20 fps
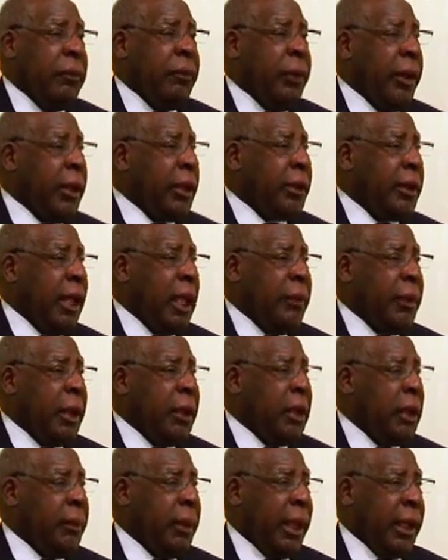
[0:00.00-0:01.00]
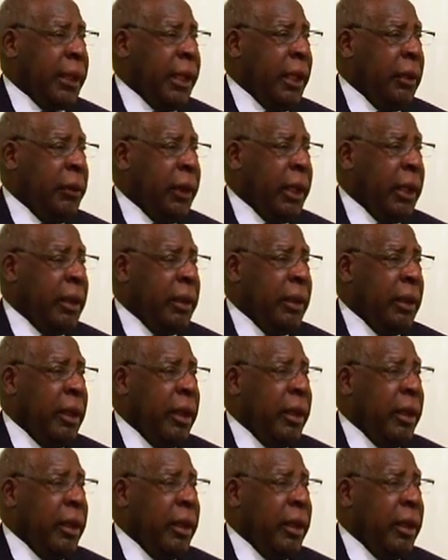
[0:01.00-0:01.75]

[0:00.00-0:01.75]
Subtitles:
very excited about Nehemiah Gateway,